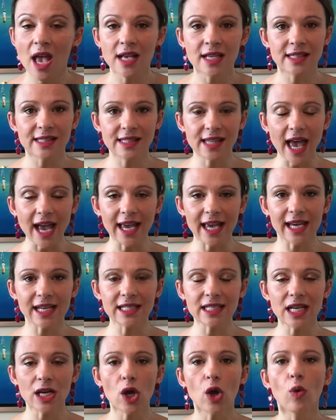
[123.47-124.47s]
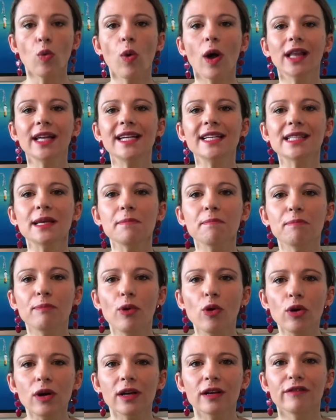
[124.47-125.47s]
Second, while it is
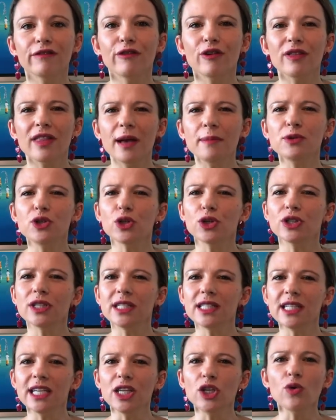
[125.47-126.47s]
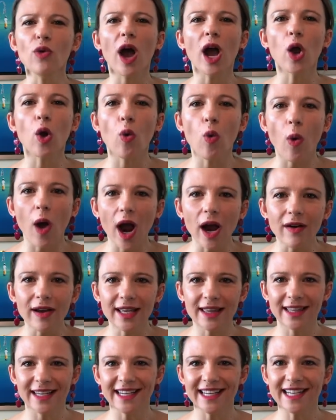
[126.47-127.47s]
important for them to continue acquiring
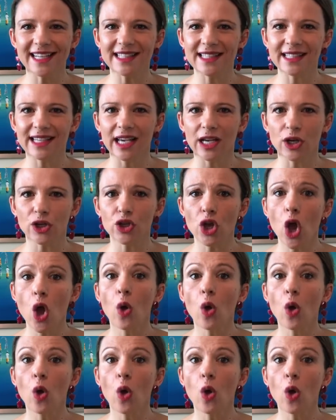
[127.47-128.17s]
the needed skills,